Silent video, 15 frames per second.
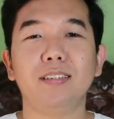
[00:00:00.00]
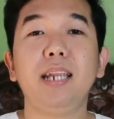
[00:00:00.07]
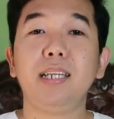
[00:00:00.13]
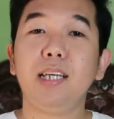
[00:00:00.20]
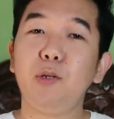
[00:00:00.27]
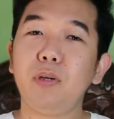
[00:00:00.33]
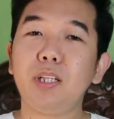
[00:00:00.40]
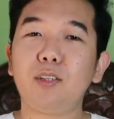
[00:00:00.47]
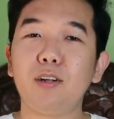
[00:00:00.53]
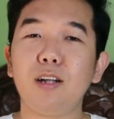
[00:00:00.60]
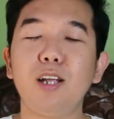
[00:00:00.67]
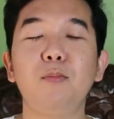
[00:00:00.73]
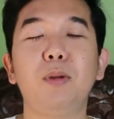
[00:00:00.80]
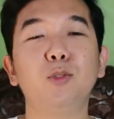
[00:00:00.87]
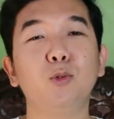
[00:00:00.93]
And in
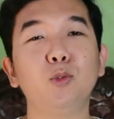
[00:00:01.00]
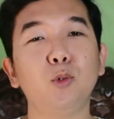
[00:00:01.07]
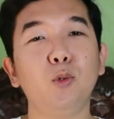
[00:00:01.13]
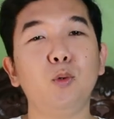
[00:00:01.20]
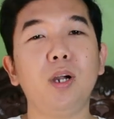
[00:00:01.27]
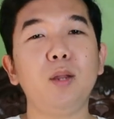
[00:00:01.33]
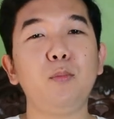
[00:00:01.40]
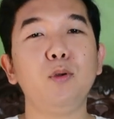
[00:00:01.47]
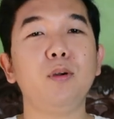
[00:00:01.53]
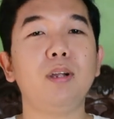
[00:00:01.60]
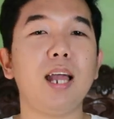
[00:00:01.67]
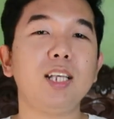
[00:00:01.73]
return, matutulungan mo yung